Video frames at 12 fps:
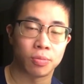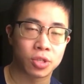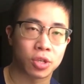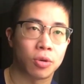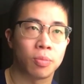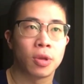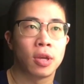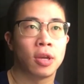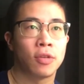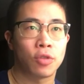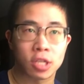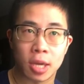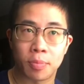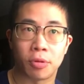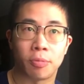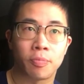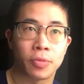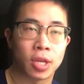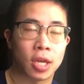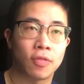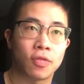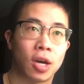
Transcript: So for example, if